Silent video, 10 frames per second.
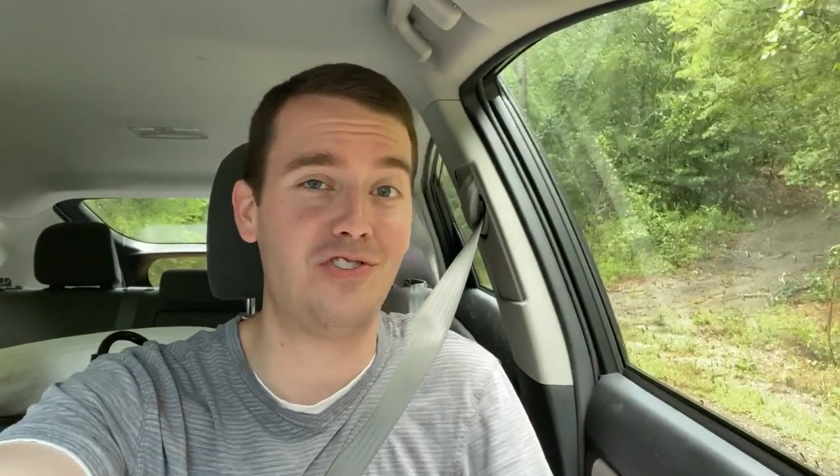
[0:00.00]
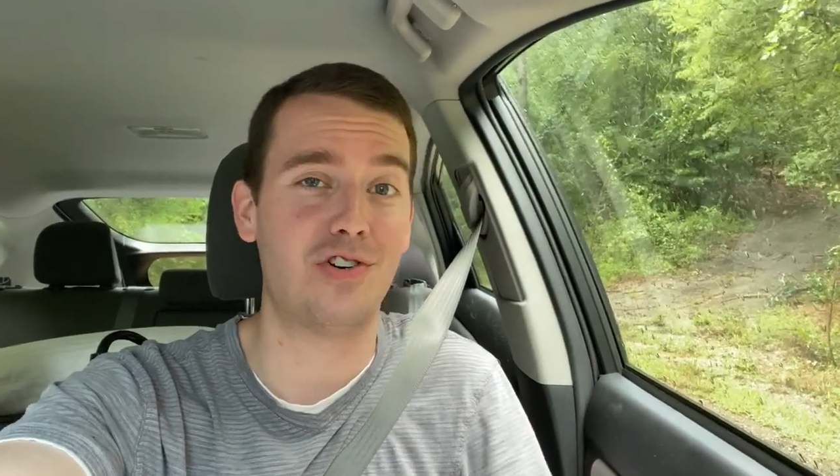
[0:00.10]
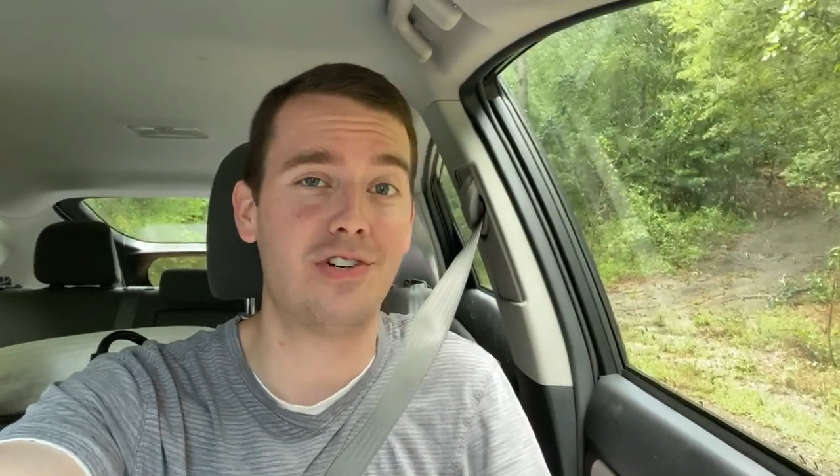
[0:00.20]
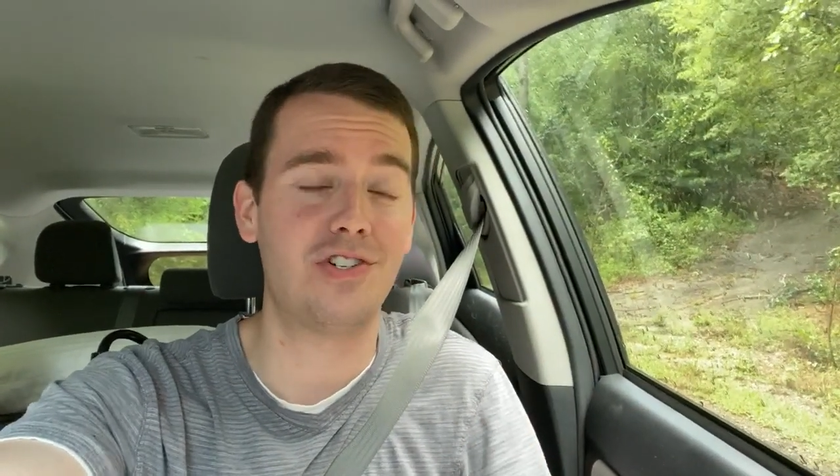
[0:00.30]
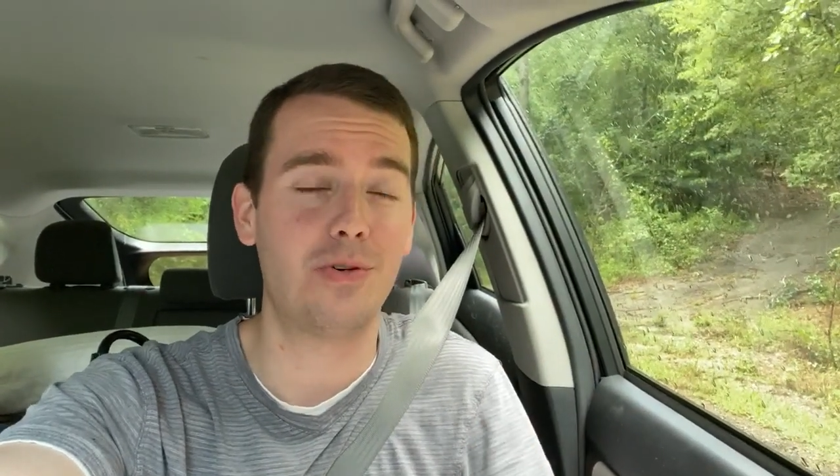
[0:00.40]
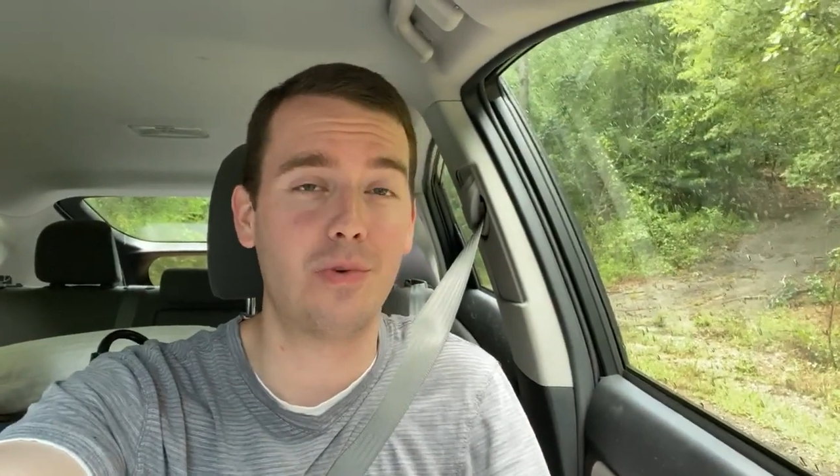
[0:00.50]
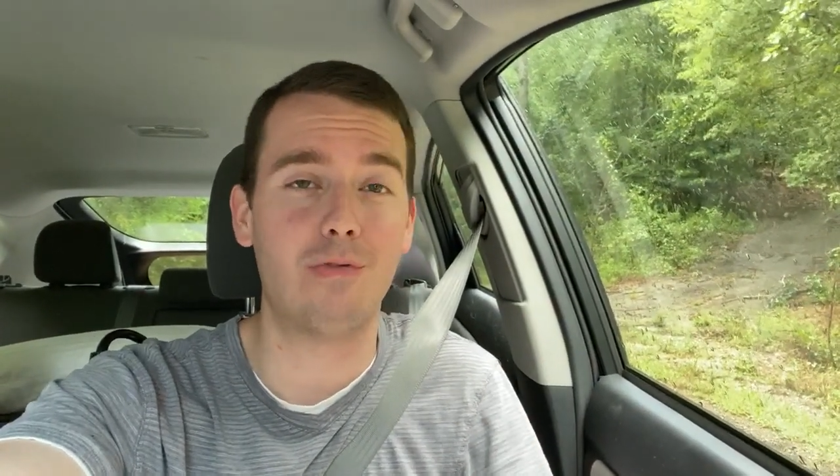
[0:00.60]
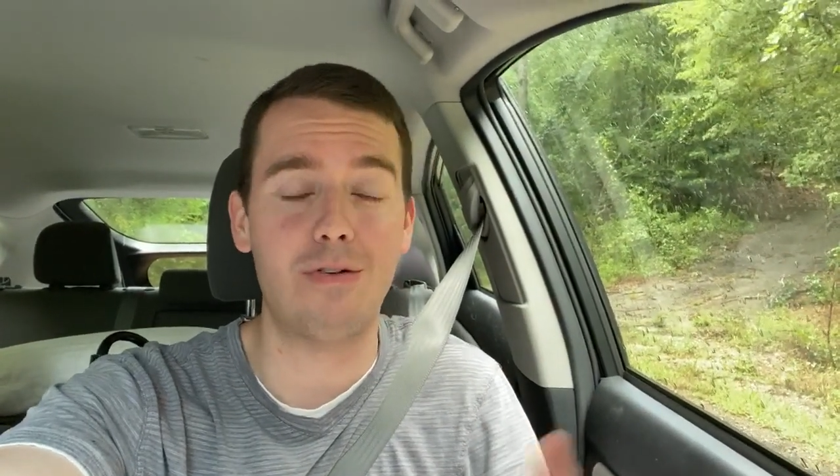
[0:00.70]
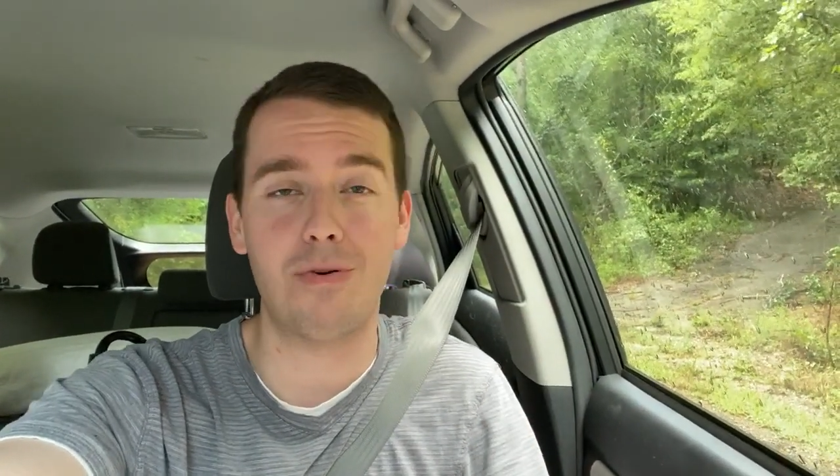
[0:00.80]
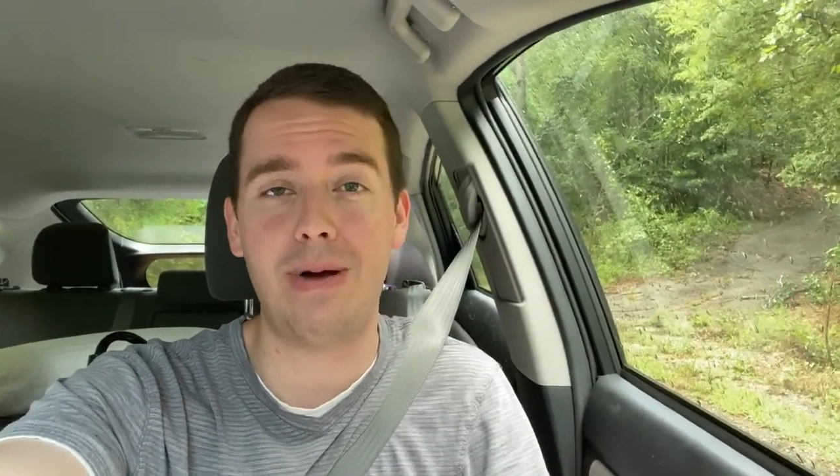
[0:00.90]
Church where
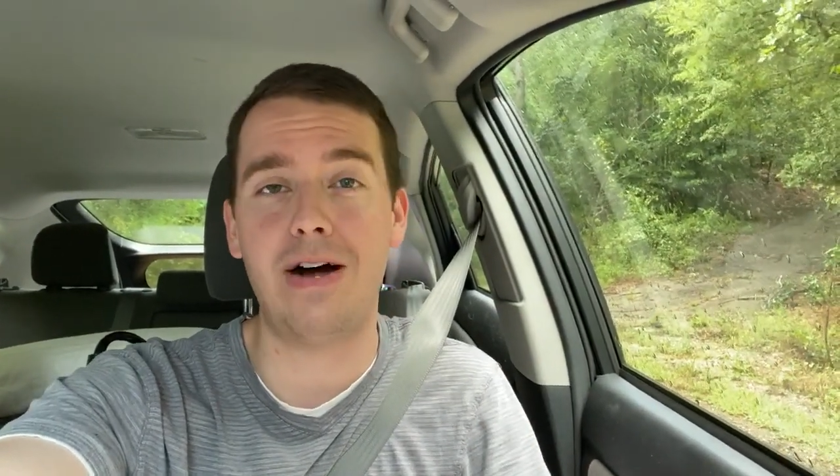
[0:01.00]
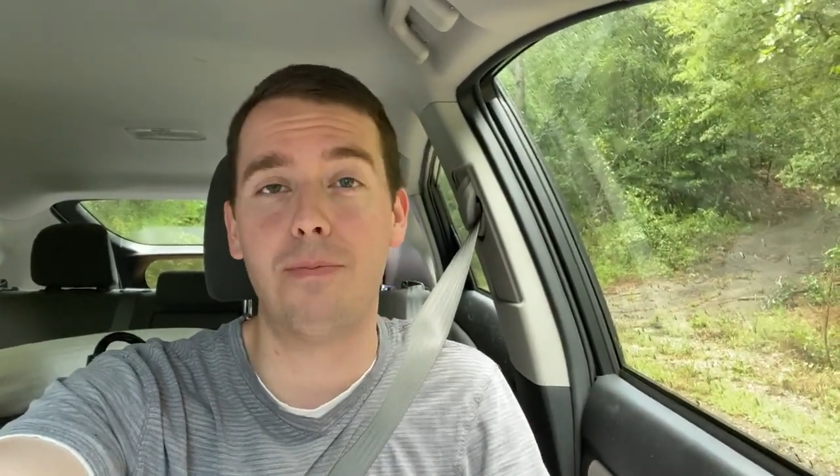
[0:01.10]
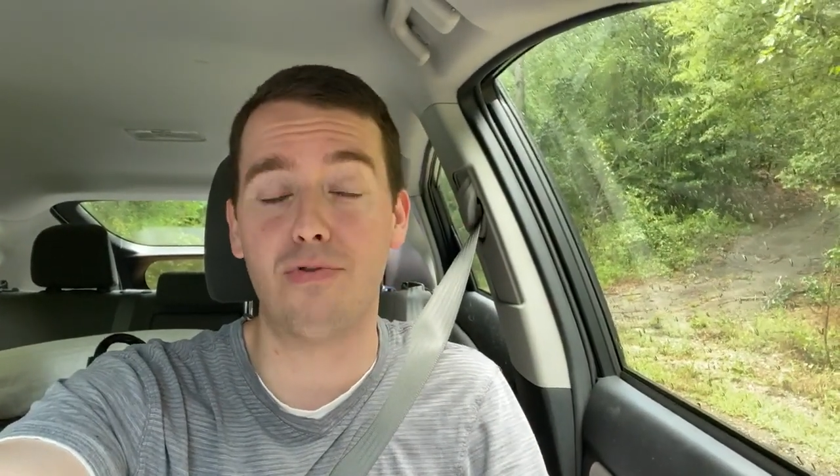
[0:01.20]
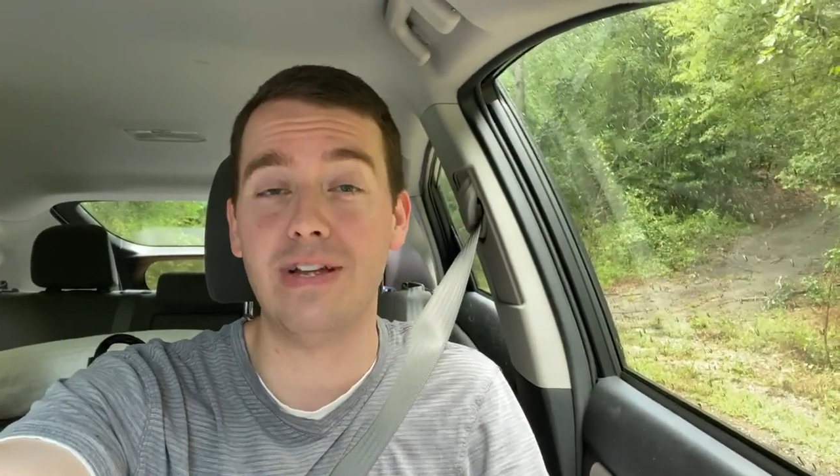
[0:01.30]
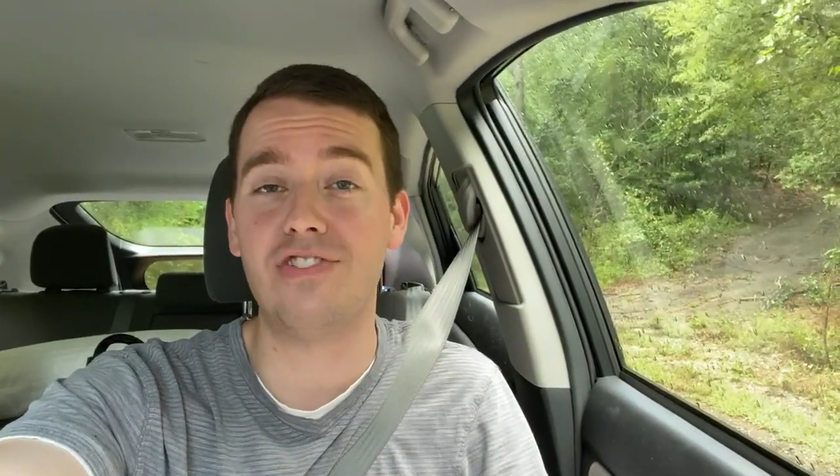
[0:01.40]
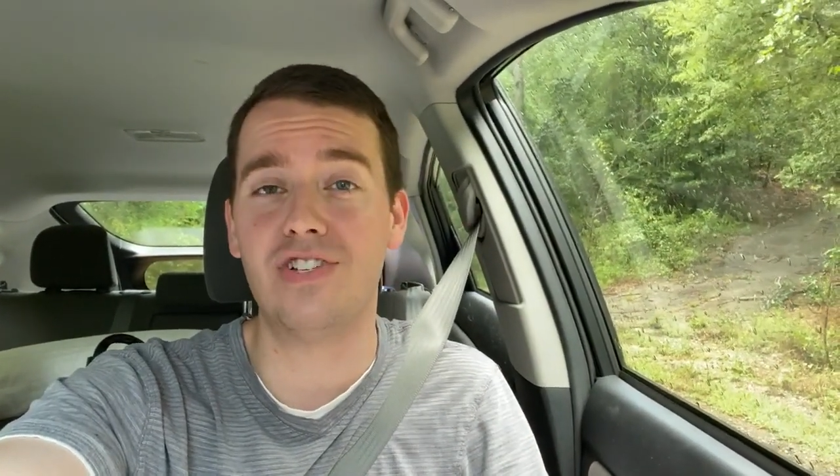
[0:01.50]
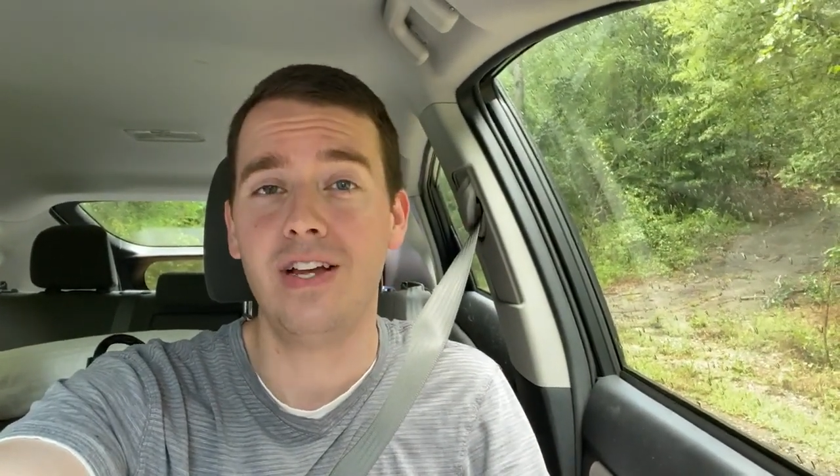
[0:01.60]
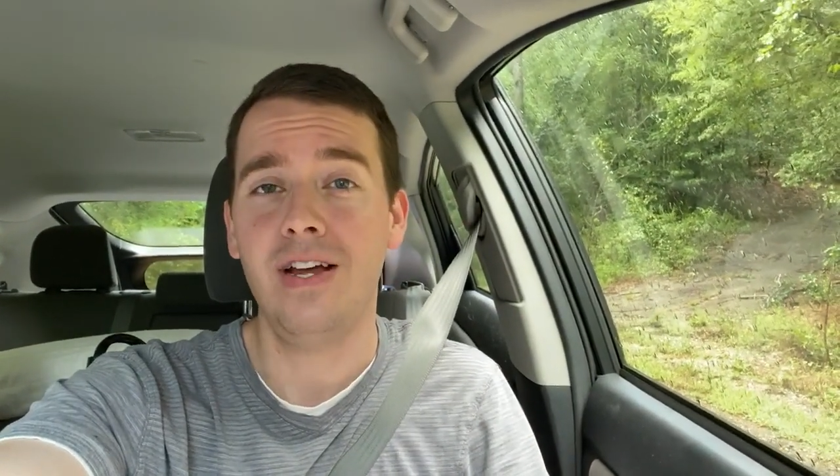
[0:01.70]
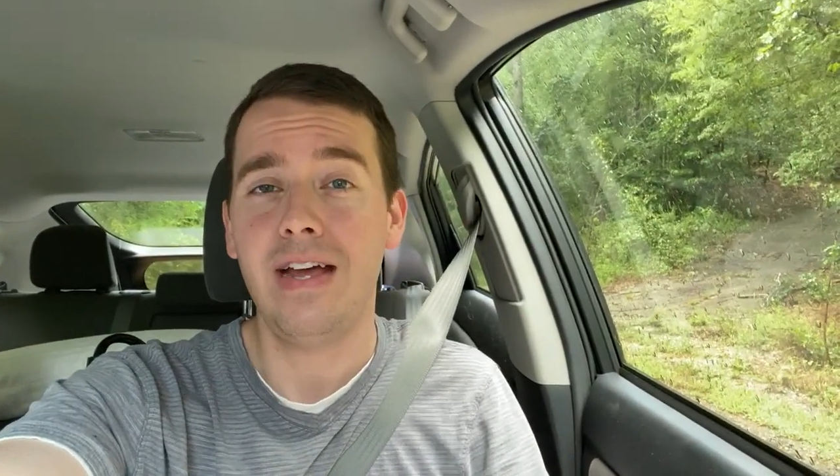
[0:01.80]
Reverend Powell preached